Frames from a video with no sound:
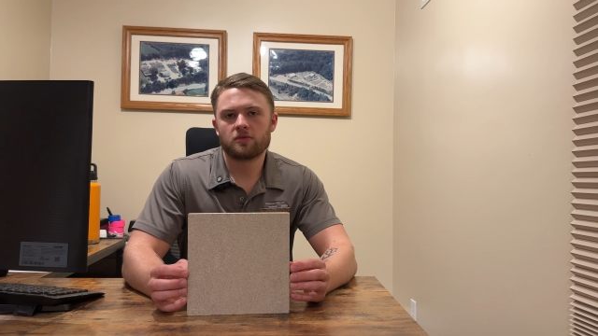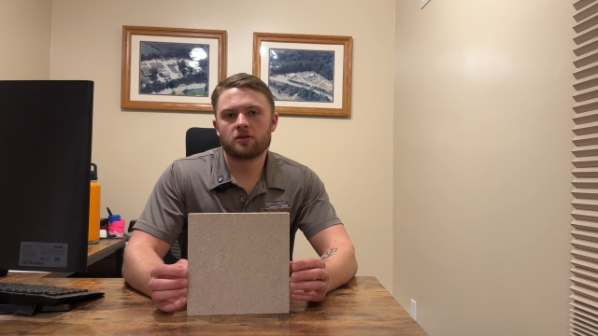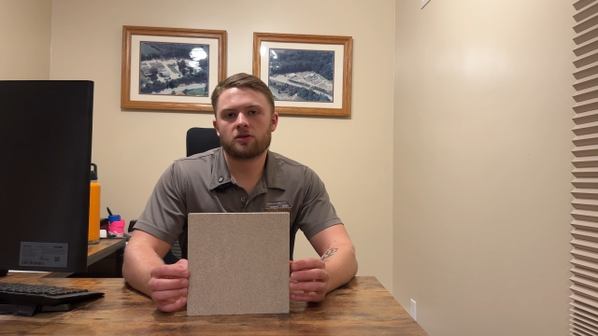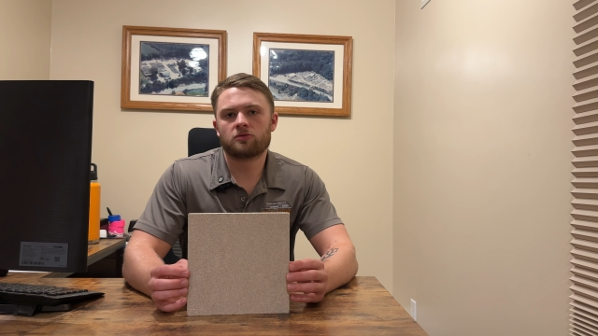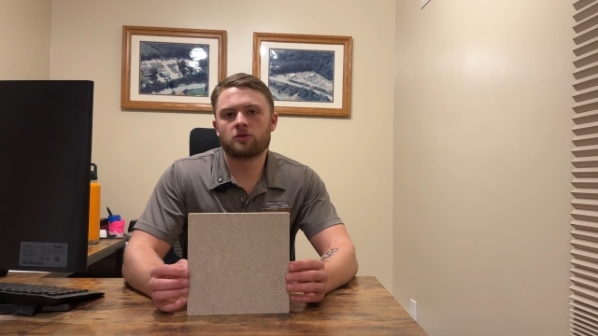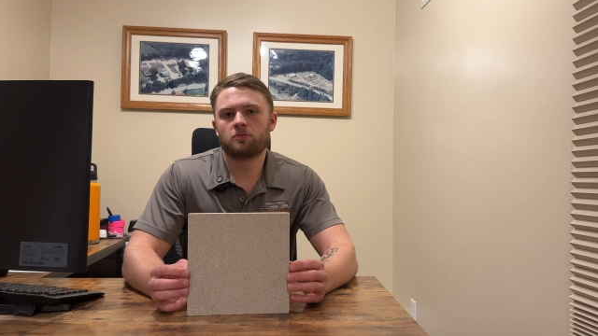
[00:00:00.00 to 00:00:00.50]
There
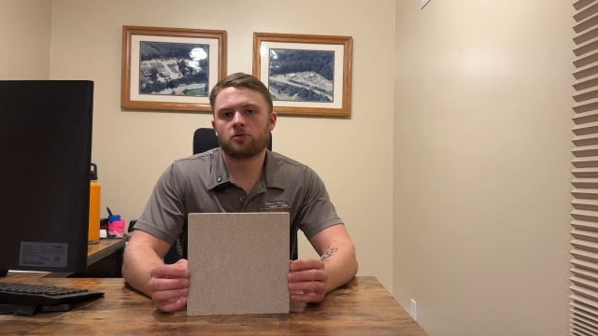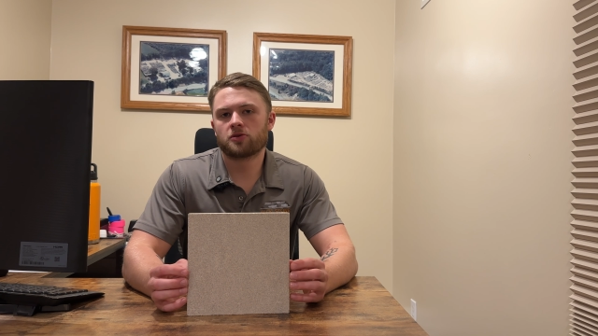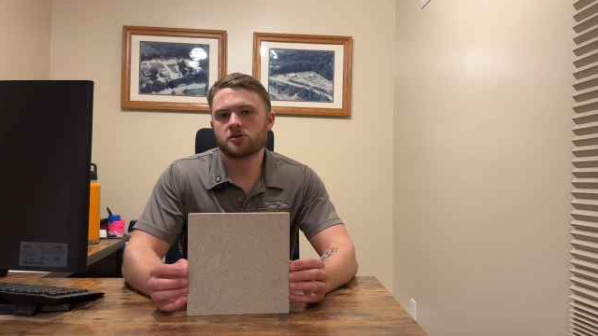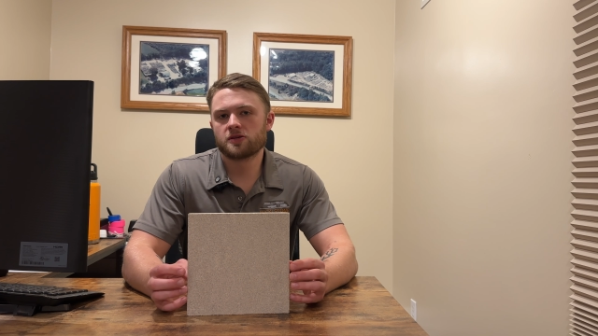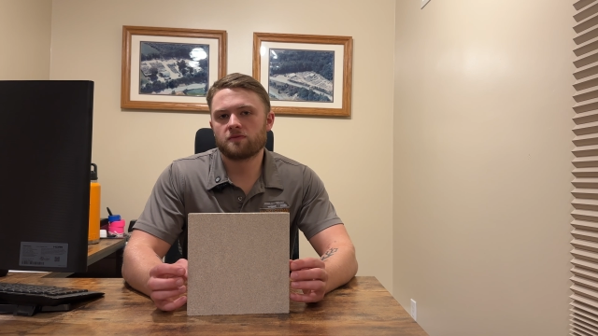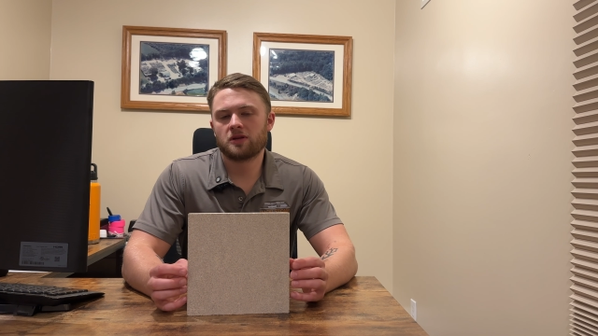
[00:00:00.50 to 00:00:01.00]
are
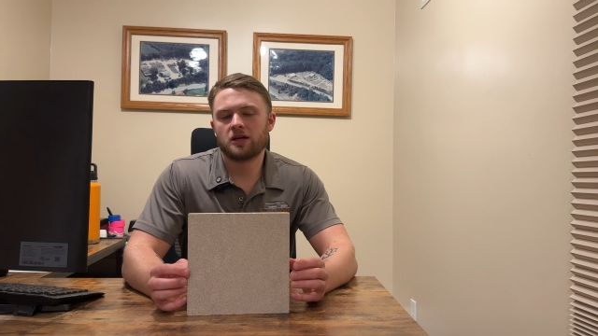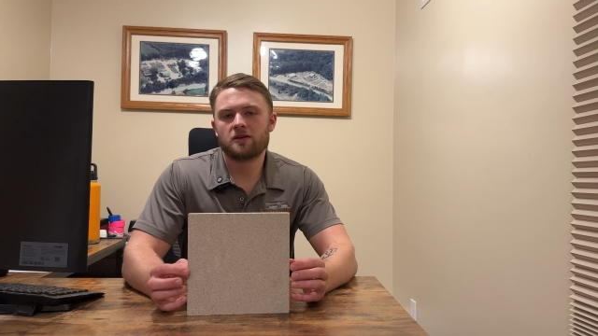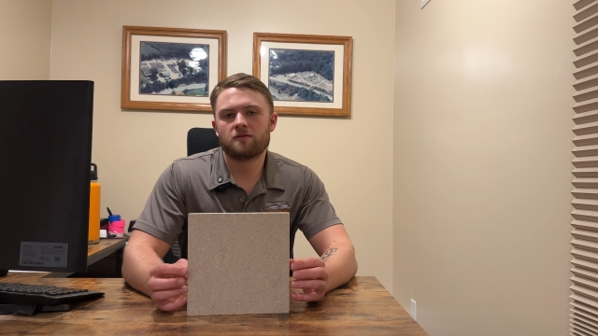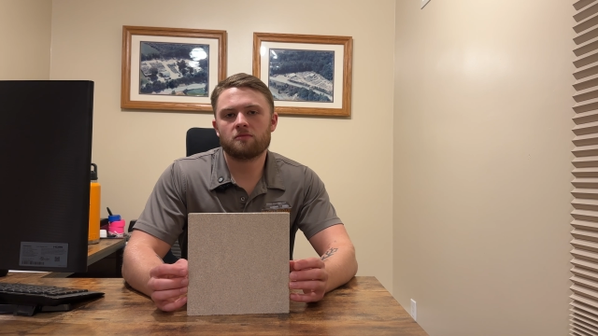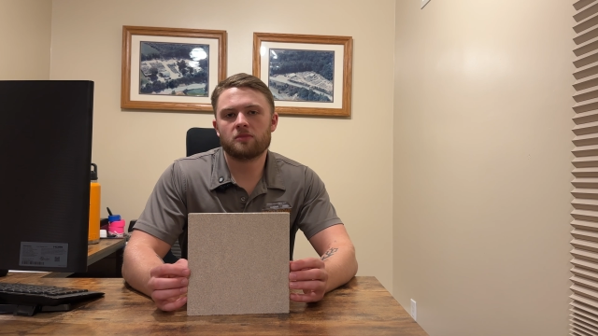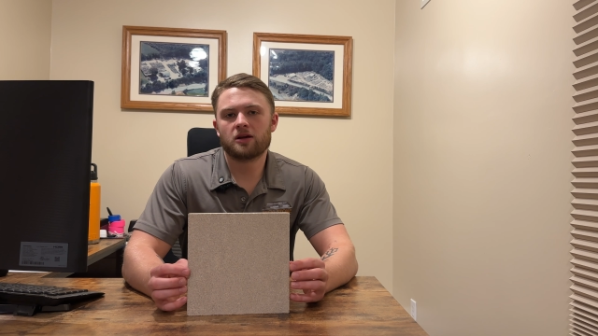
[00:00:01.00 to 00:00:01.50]
reports of Native
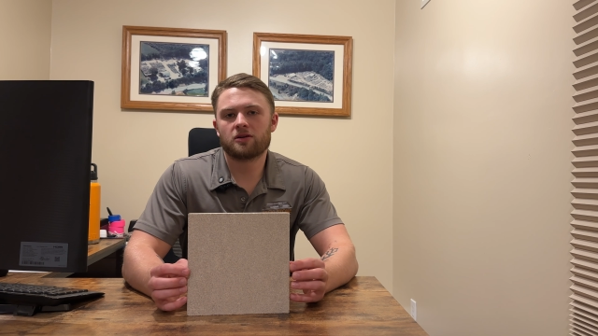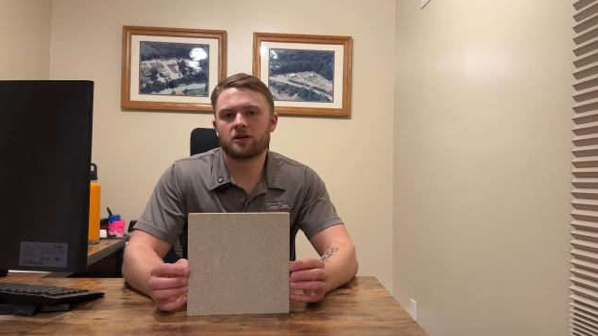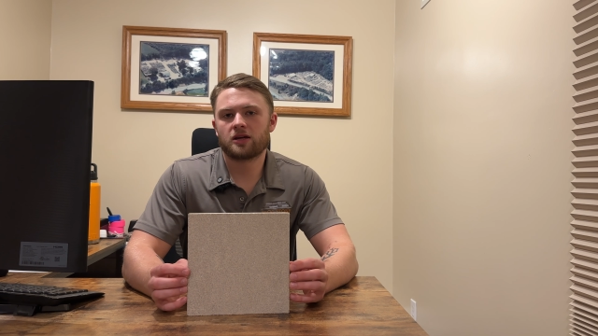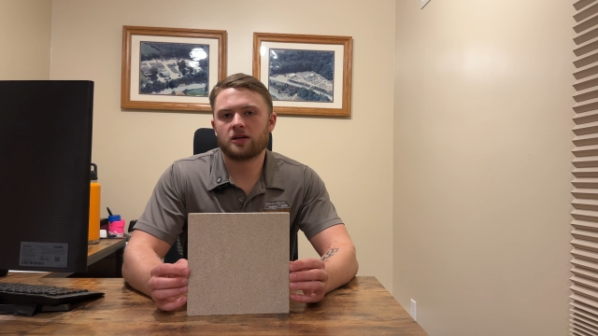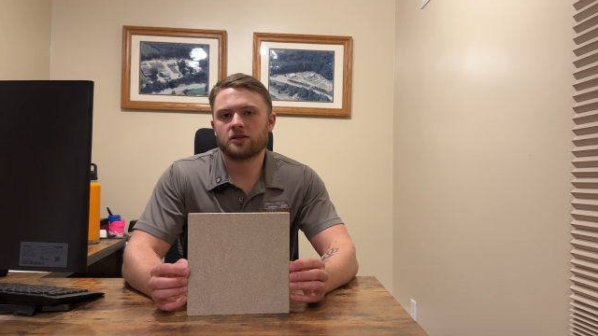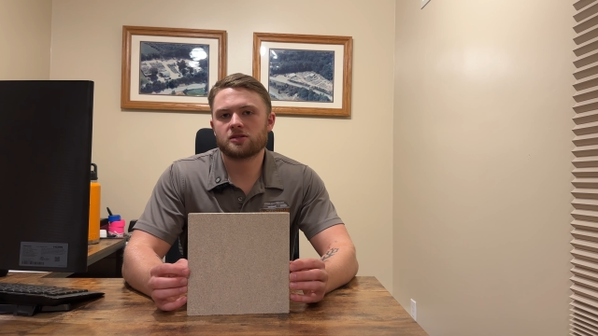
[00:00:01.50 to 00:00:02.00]

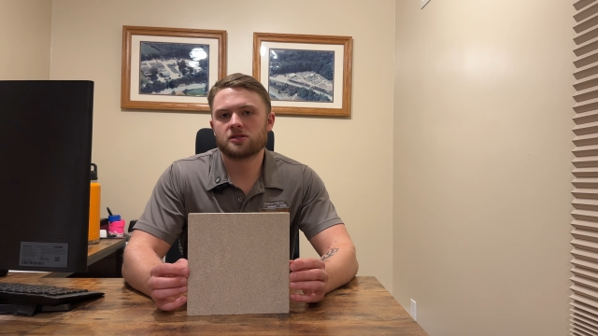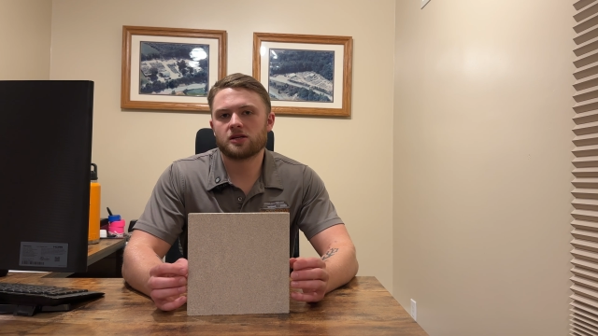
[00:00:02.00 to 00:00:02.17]
Americans